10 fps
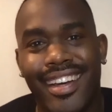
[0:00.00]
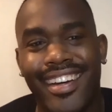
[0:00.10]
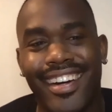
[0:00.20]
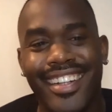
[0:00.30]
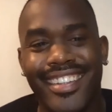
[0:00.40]

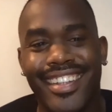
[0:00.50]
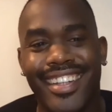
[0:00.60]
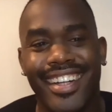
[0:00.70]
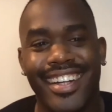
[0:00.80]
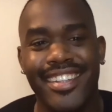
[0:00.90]
on the
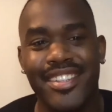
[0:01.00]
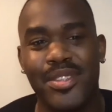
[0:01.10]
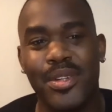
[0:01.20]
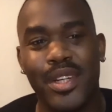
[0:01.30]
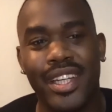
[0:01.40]
on the
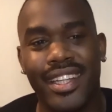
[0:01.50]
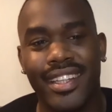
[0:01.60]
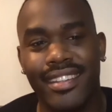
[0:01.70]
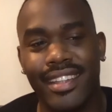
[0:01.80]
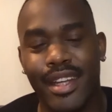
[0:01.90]
story
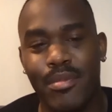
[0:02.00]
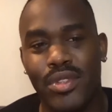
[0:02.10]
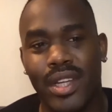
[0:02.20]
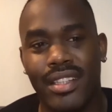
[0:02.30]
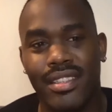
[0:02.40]
that I'm
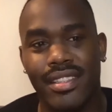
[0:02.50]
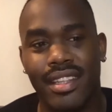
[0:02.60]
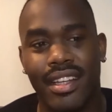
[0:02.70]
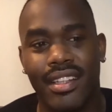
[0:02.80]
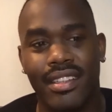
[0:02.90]
trying to
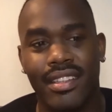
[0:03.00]
tell.